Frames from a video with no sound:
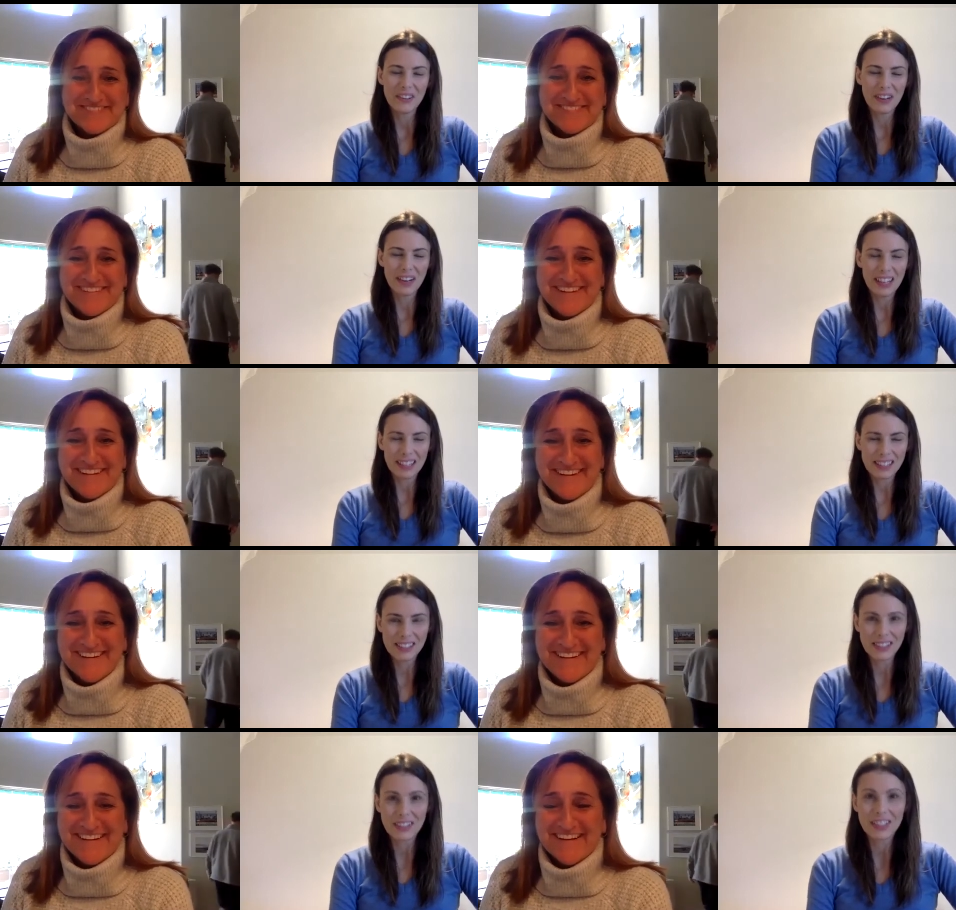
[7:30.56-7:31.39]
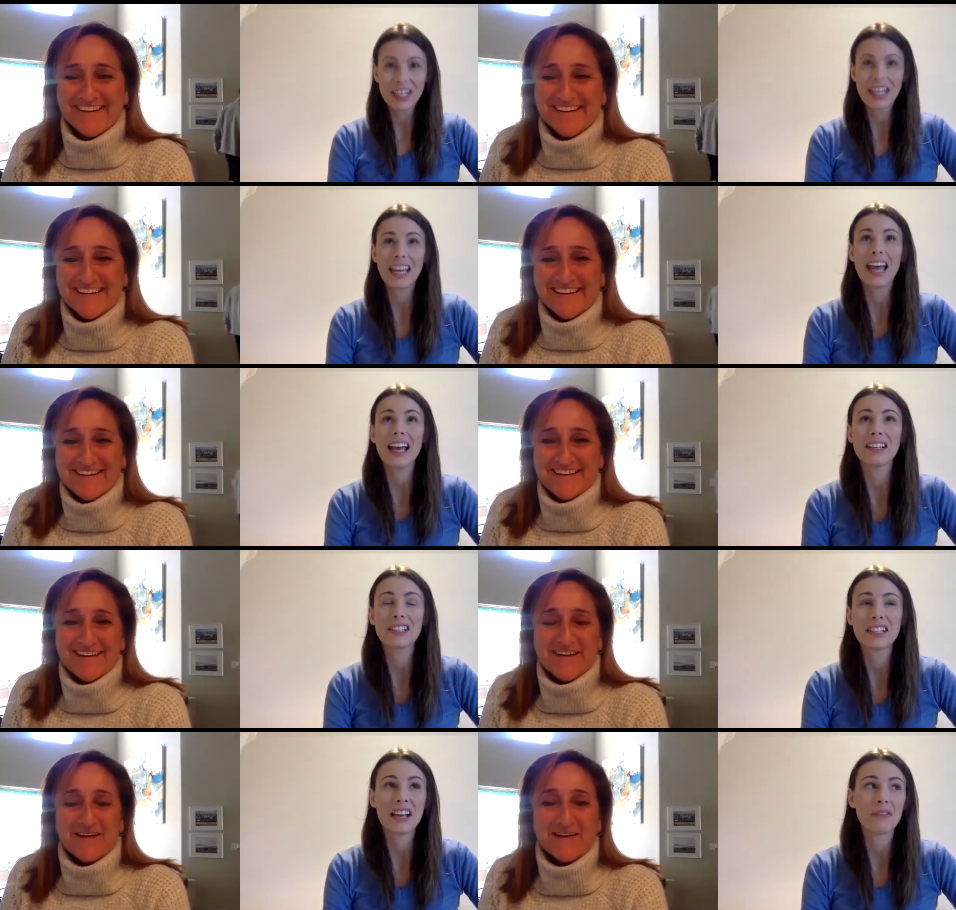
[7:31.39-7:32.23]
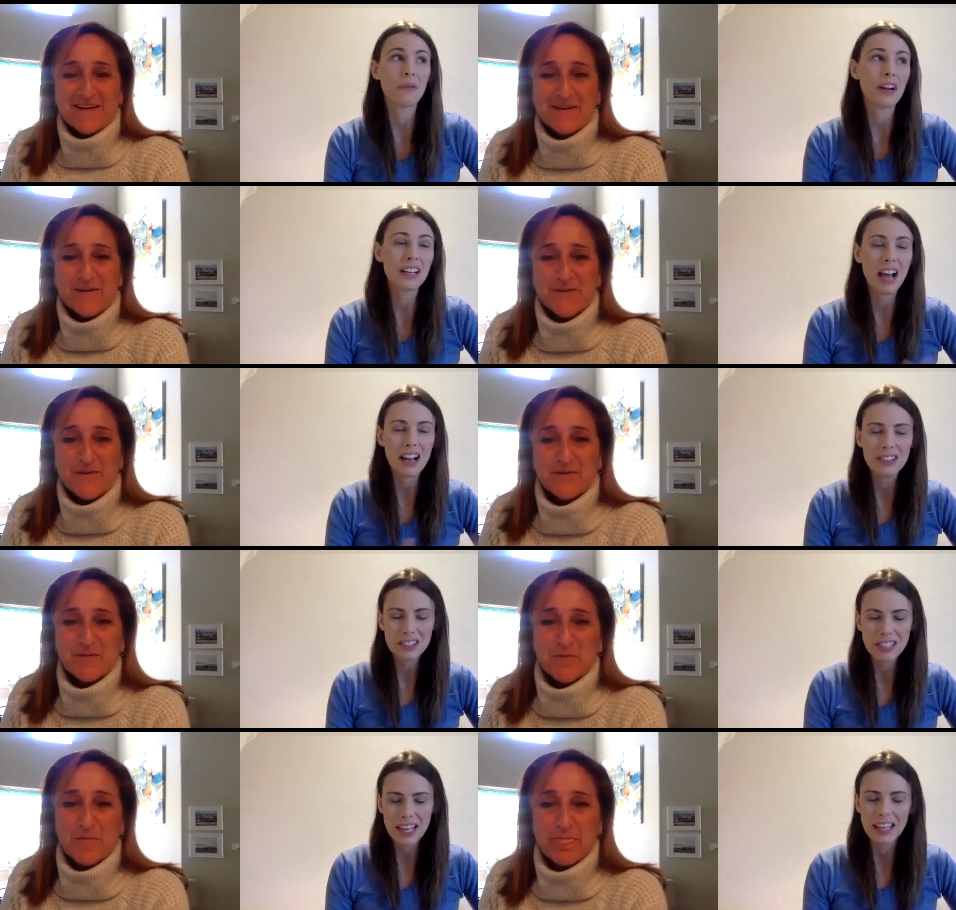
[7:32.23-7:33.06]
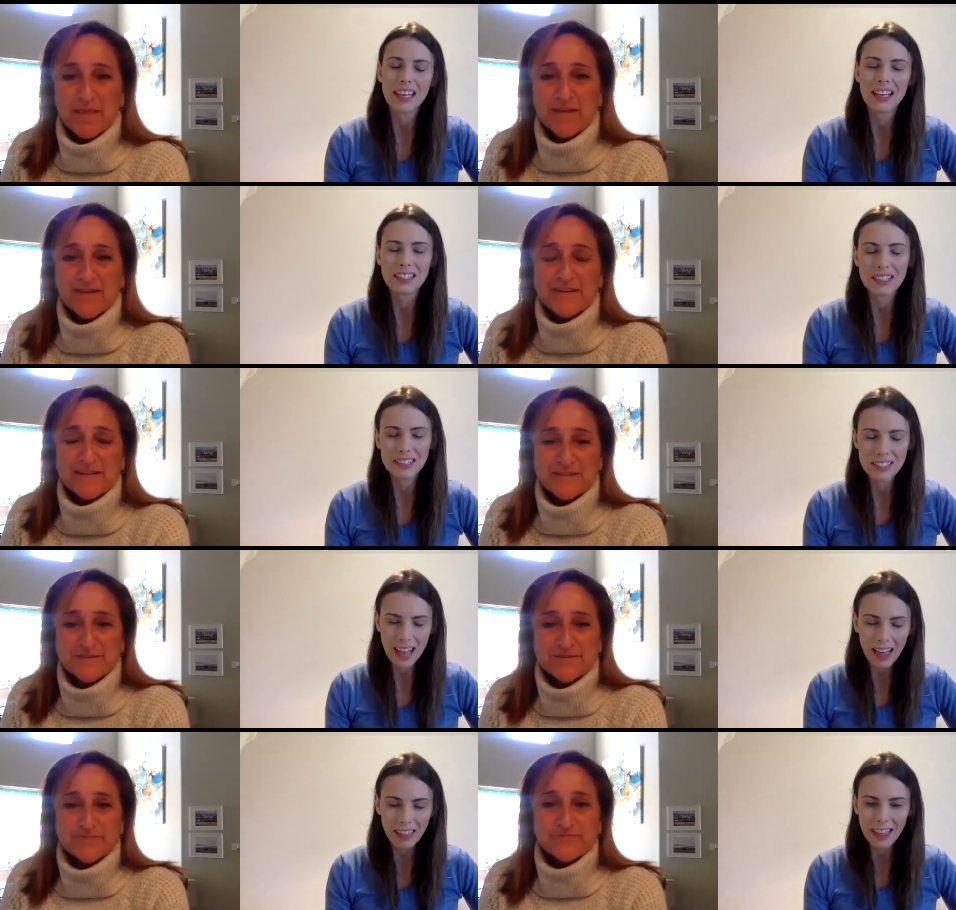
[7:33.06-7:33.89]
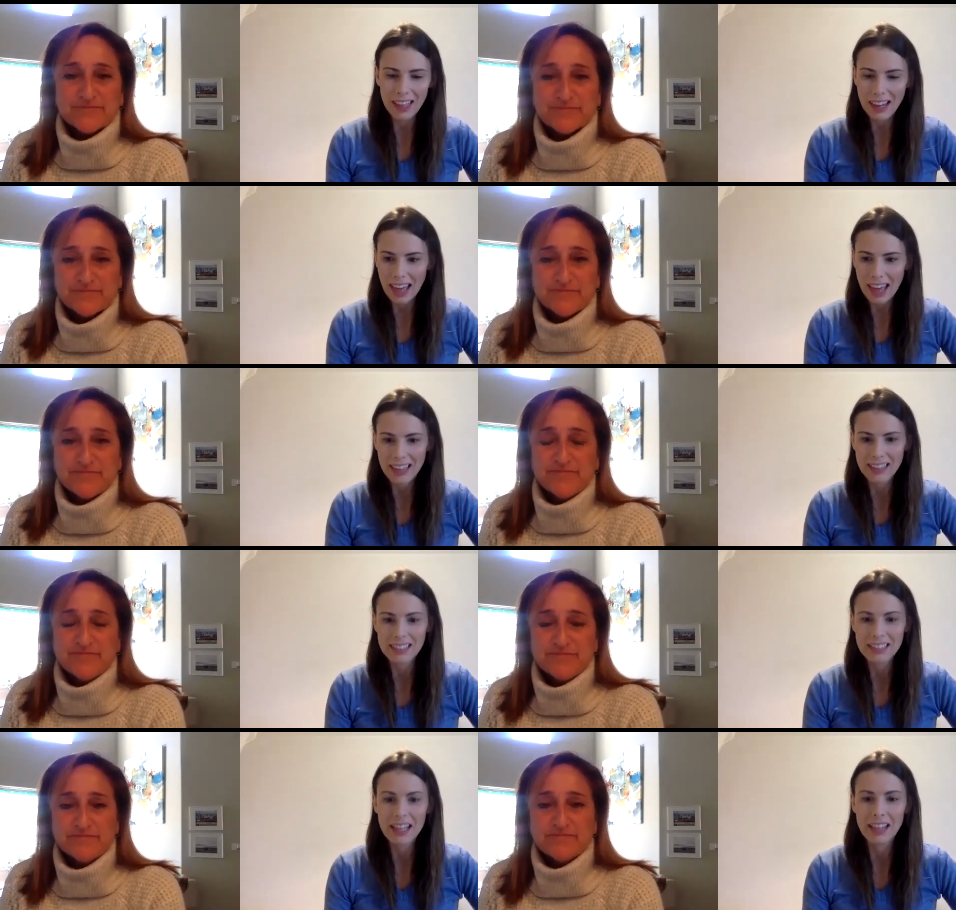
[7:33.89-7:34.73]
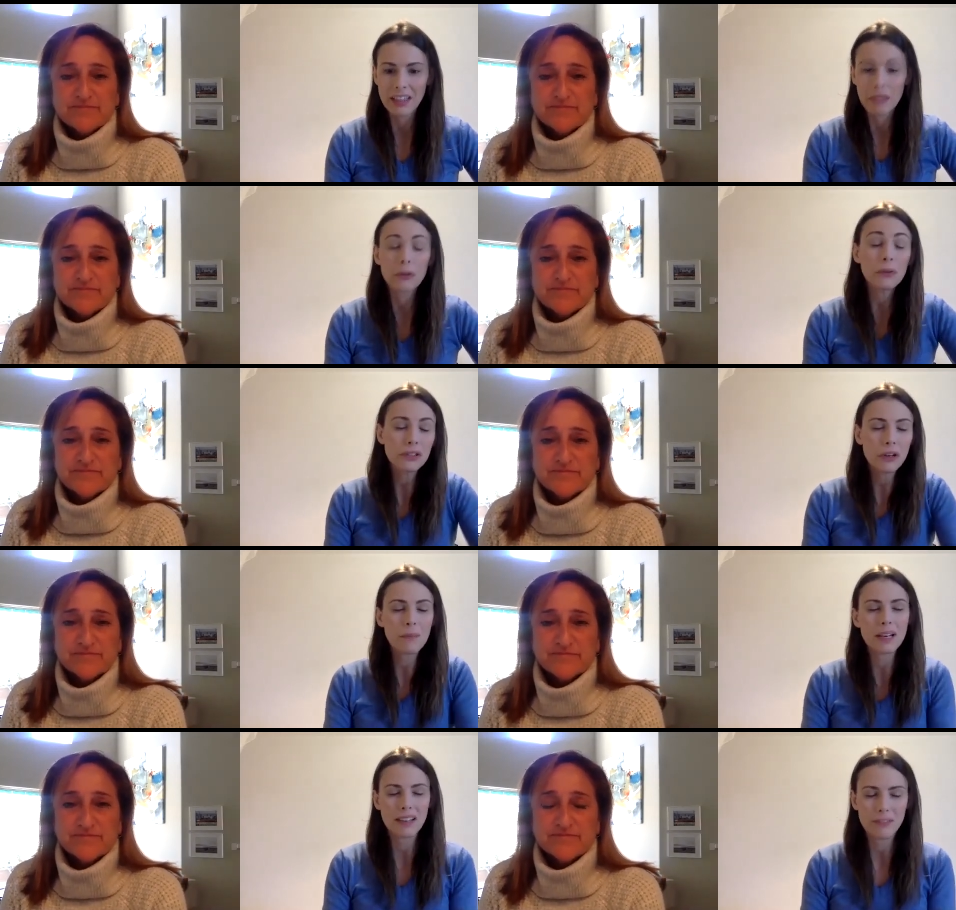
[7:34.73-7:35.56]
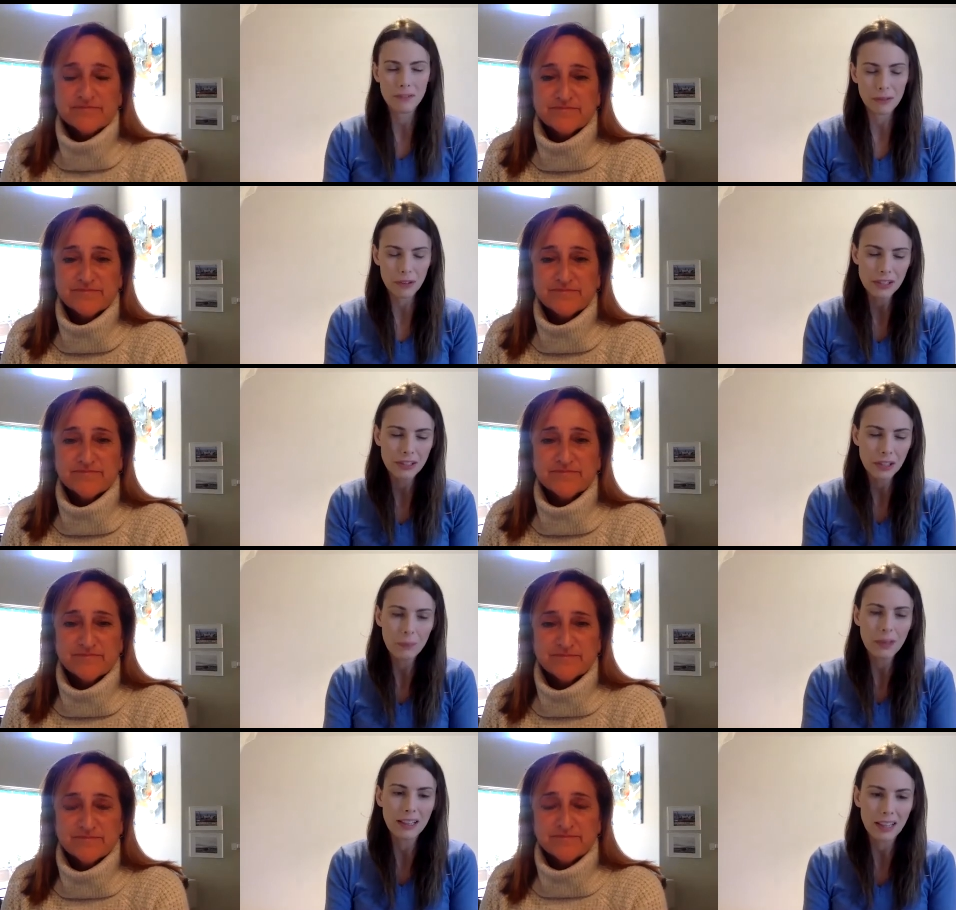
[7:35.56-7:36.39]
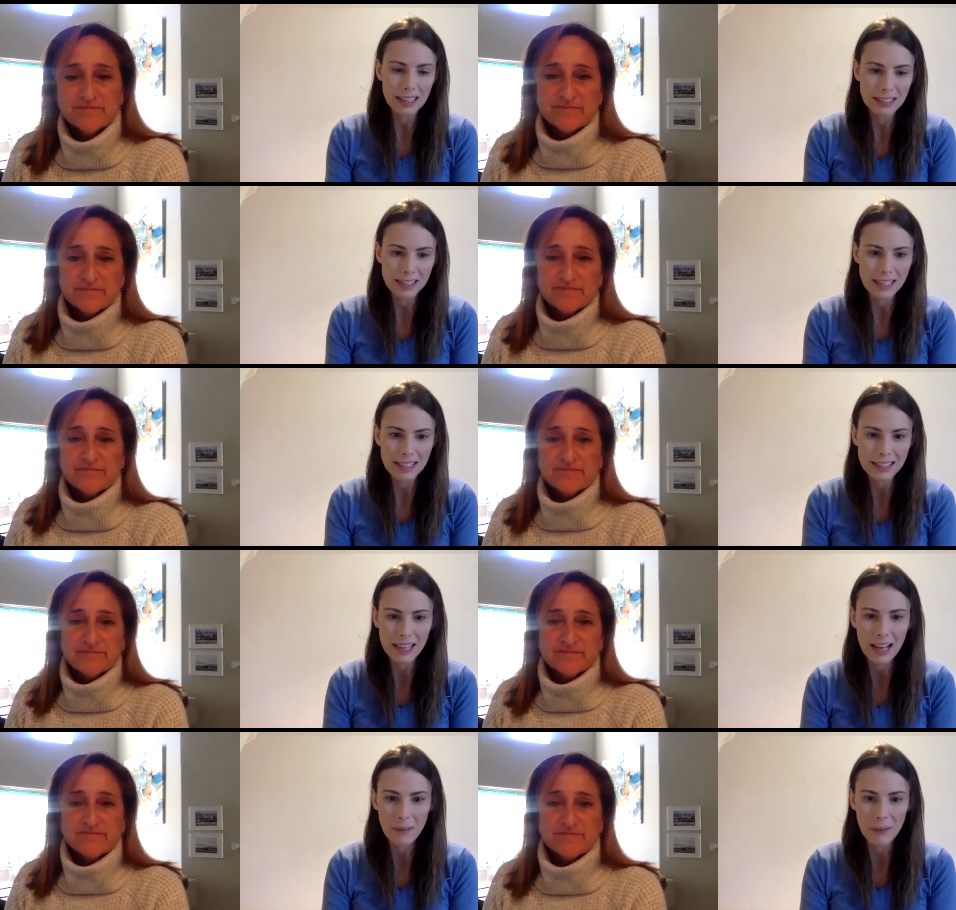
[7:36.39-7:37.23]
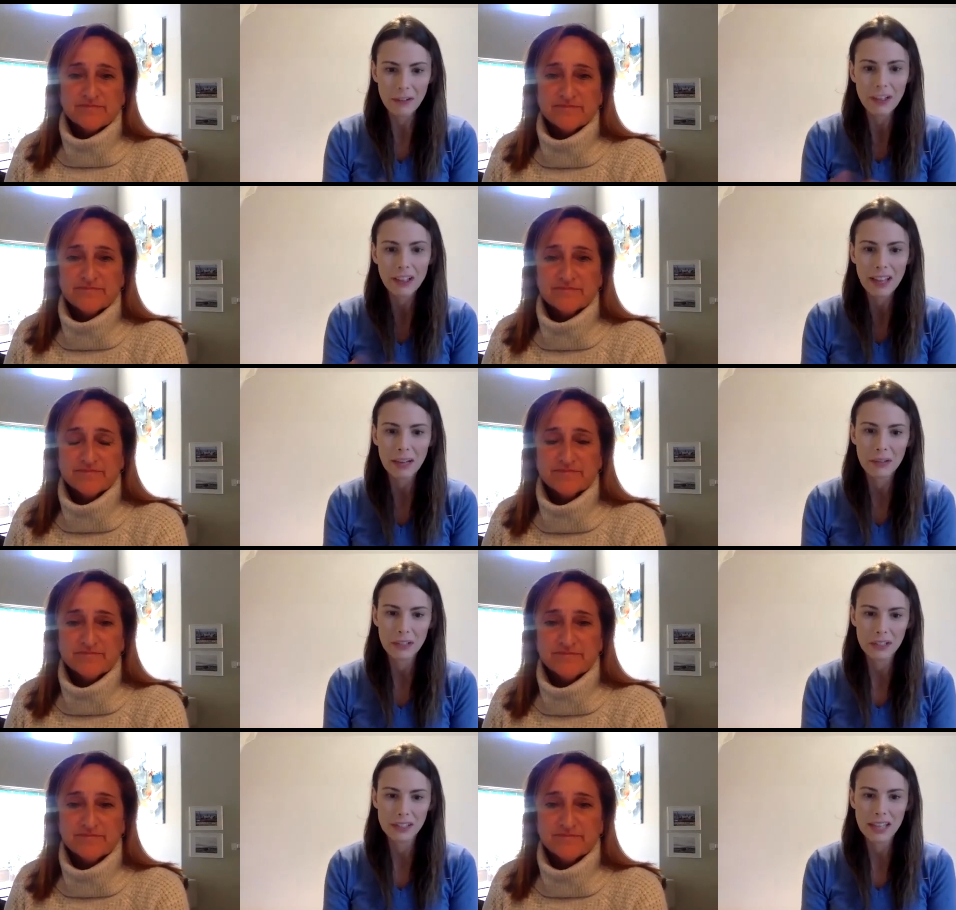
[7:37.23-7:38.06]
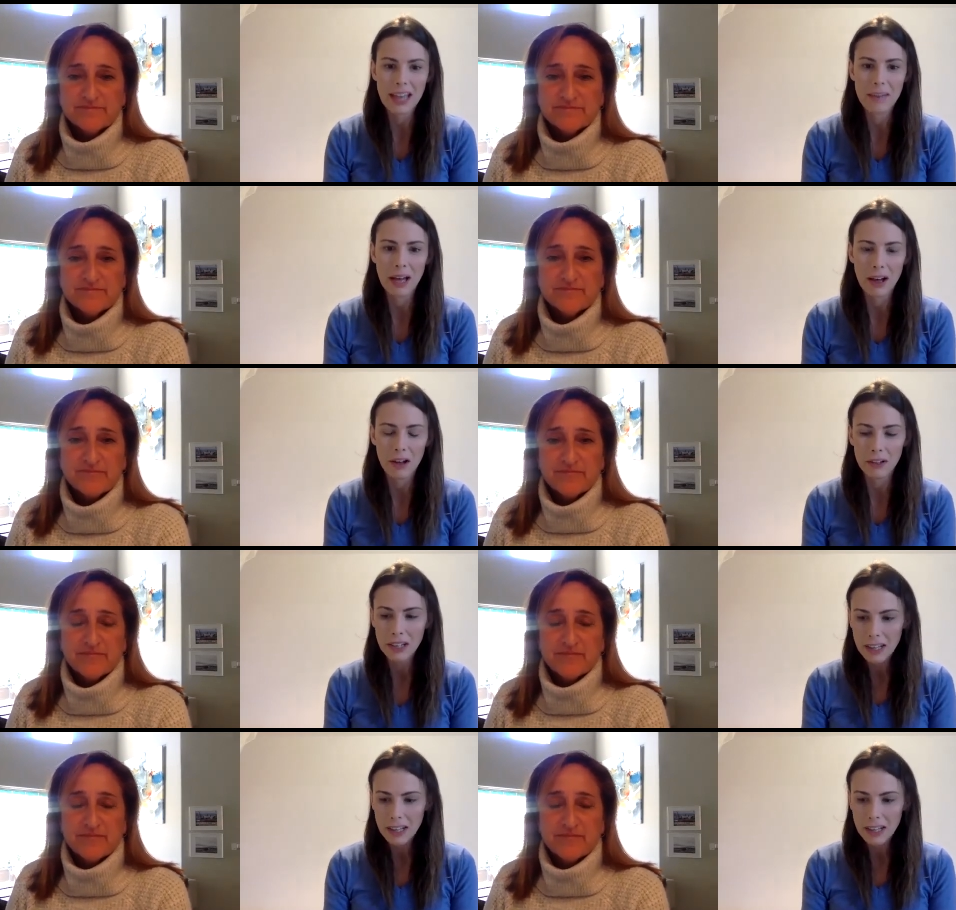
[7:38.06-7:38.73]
Speaker 1: what a story and and what an undertaking to tell it and and through so many so many lenses um, i really like what you say about